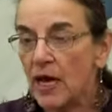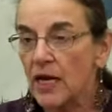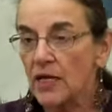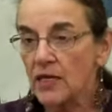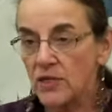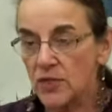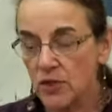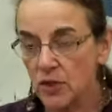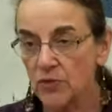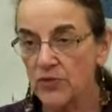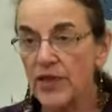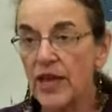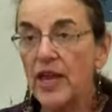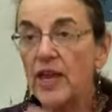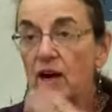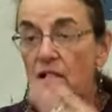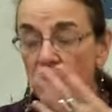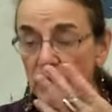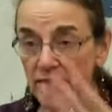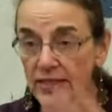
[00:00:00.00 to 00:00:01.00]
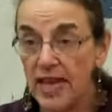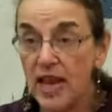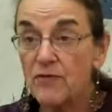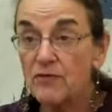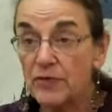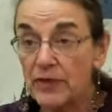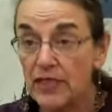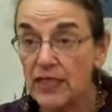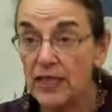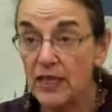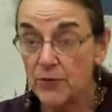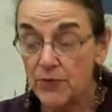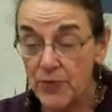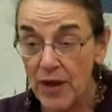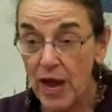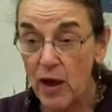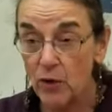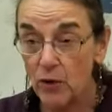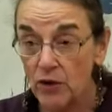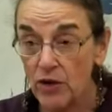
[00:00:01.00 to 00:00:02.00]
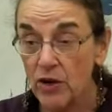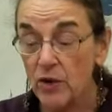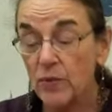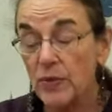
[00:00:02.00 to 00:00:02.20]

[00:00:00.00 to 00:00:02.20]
So they are definitely empowered.